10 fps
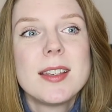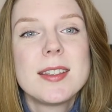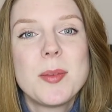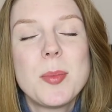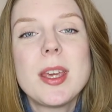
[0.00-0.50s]

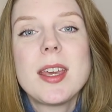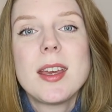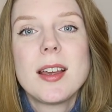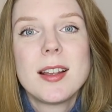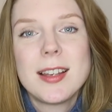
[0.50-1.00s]
to
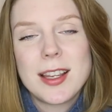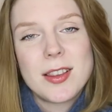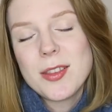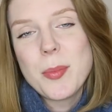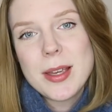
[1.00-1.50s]
be
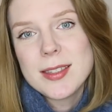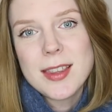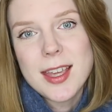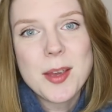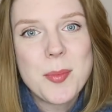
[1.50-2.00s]
like the best that
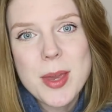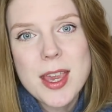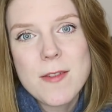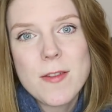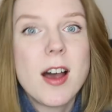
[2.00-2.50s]
they can be for